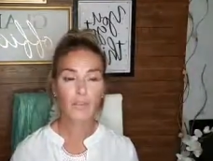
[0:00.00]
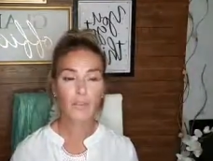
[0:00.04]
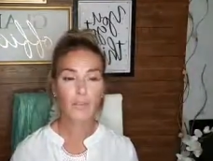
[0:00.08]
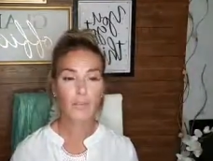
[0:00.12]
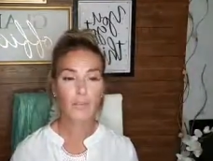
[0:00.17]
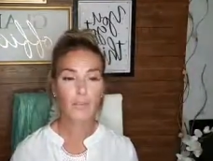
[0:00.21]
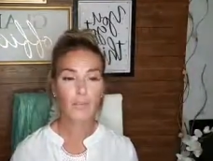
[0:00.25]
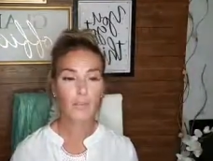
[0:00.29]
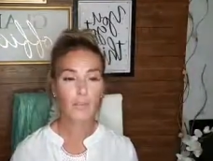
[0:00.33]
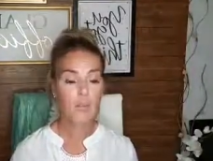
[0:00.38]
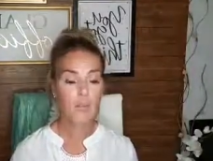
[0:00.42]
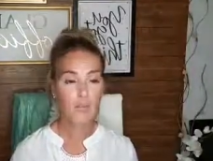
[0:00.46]

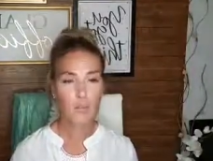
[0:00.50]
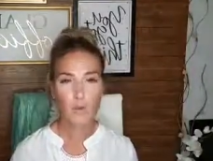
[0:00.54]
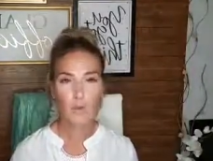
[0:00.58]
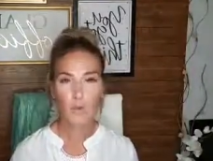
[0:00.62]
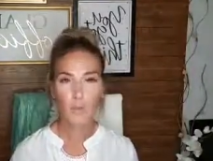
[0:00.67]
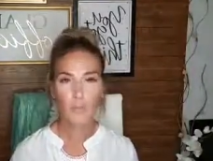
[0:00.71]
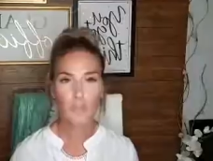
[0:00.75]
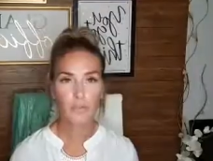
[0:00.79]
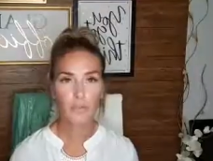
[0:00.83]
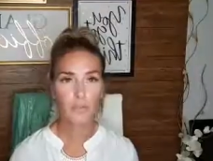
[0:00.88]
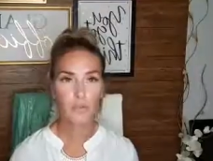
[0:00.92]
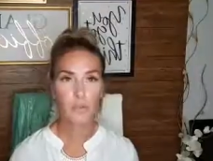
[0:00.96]
I'm not
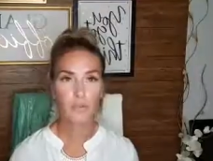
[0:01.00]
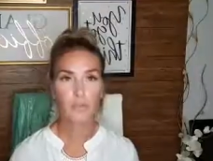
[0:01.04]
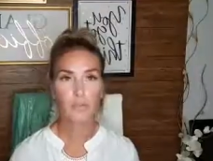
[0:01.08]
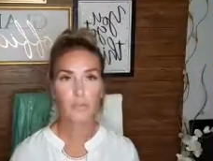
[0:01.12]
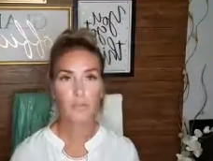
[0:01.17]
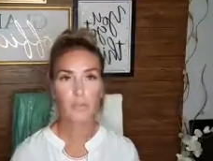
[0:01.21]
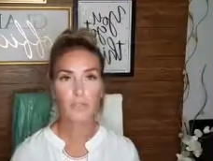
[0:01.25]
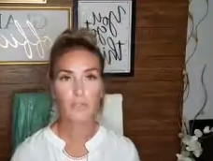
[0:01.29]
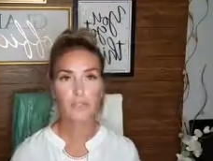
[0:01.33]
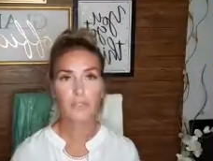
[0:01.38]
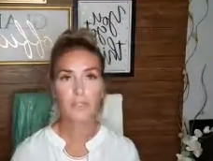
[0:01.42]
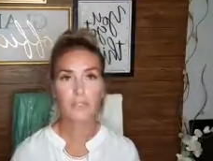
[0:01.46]
going to force
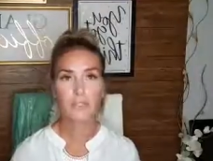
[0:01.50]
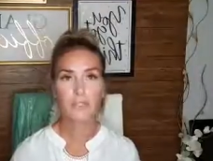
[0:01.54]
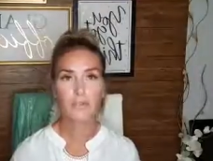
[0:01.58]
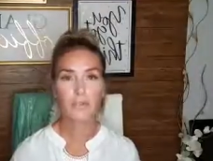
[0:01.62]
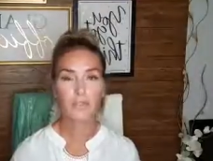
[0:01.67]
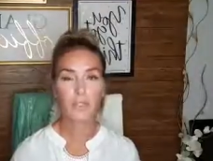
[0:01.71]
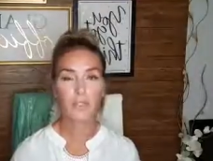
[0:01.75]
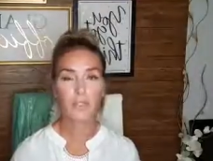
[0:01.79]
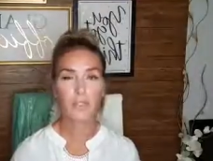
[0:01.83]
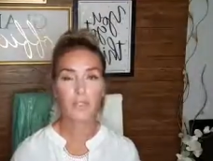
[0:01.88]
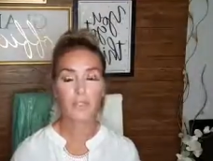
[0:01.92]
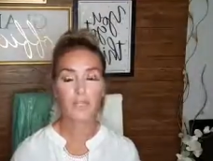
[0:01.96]
you into
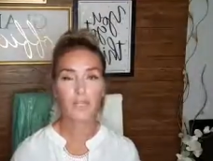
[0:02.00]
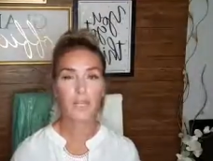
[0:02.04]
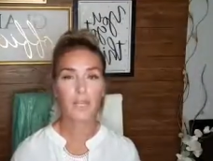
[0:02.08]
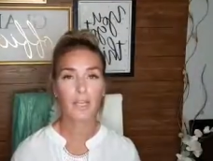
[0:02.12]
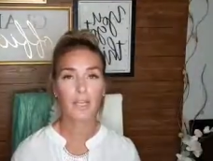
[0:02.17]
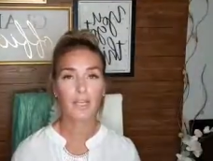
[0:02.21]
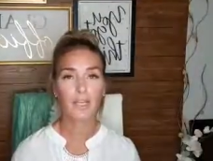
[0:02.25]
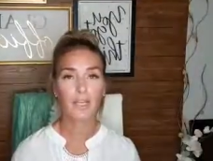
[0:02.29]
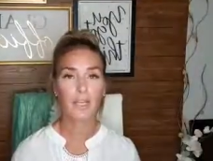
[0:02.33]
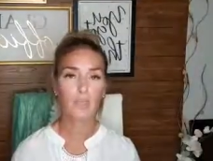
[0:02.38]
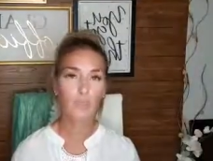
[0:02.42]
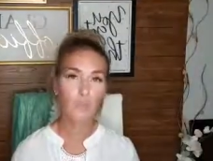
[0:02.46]
something that
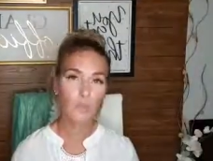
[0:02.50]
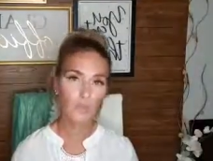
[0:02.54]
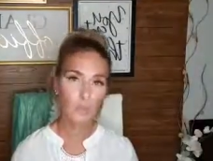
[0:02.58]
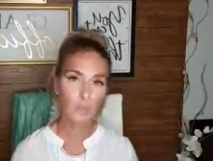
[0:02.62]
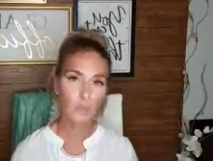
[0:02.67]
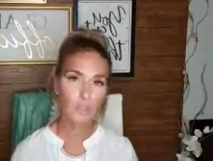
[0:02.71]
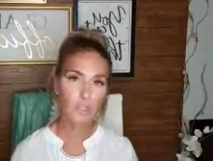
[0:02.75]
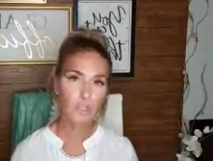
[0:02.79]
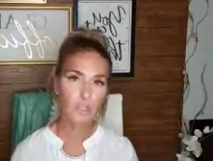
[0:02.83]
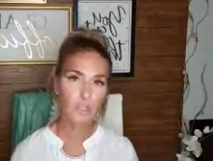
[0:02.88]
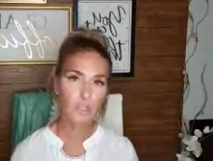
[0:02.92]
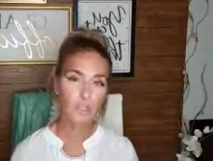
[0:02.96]
you don't
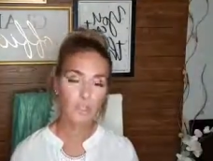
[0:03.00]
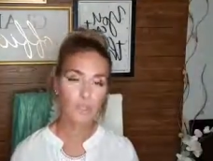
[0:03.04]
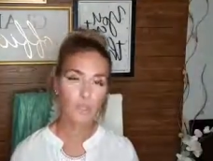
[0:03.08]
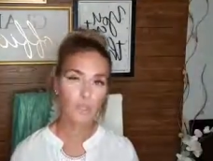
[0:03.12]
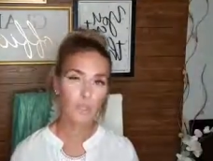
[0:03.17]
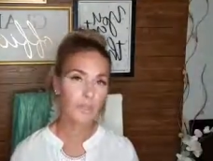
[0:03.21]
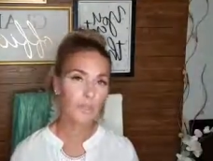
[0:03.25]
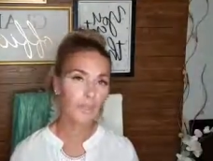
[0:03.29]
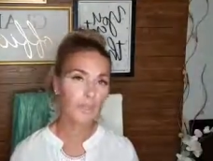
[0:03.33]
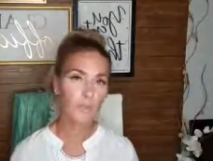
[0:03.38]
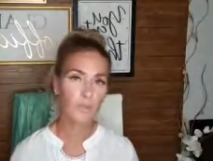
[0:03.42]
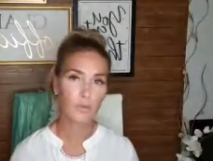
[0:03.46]
want to do or
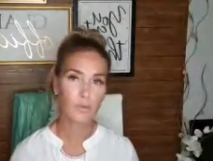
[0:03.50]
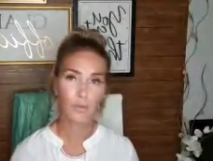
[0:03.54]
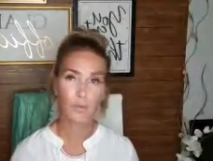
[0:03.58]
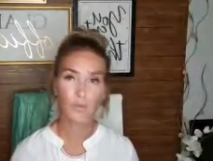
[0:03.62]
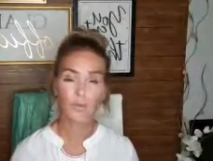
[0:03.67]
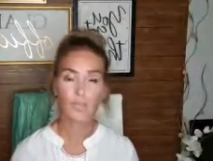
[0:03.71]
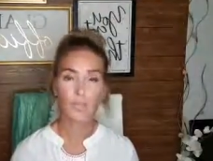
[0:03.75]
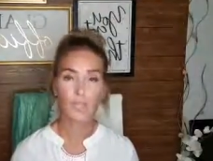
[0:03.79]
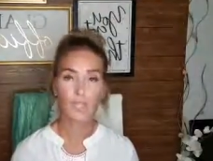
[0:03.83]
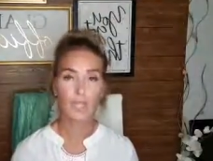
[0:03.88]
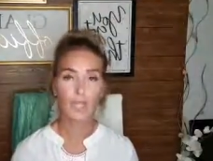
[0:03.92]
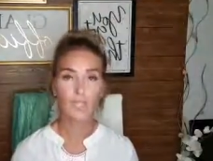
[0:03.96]
that you don't
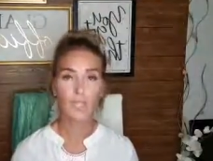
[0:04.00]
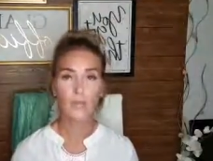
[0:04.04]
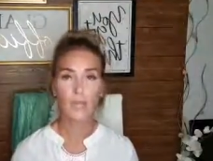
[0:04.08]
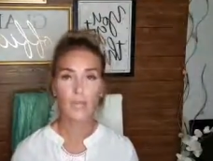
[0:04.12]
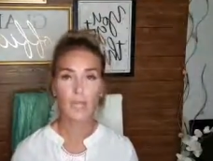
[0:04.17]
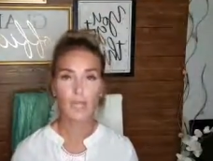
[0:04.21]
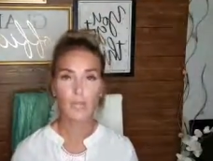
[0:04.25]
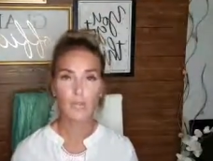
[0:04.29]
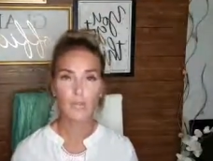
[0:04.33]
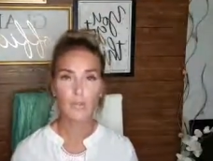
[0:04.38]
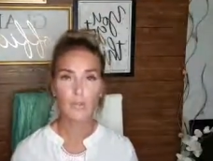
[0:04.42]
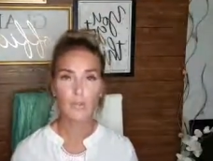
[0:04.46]
think you
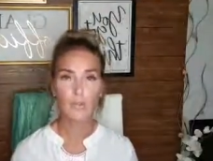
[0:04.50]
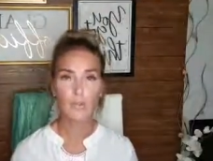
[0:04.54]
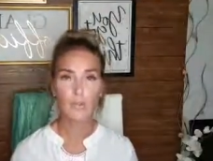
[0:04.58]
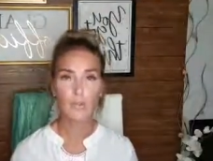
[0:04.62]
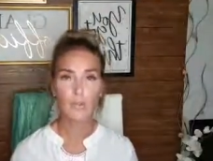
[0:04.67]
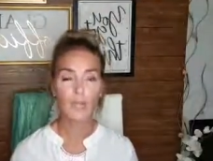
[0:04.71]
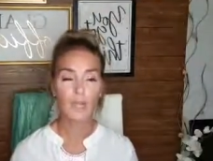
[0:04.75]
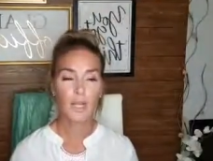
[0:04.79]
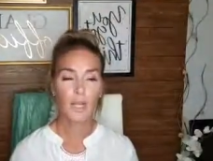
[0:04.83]
can do.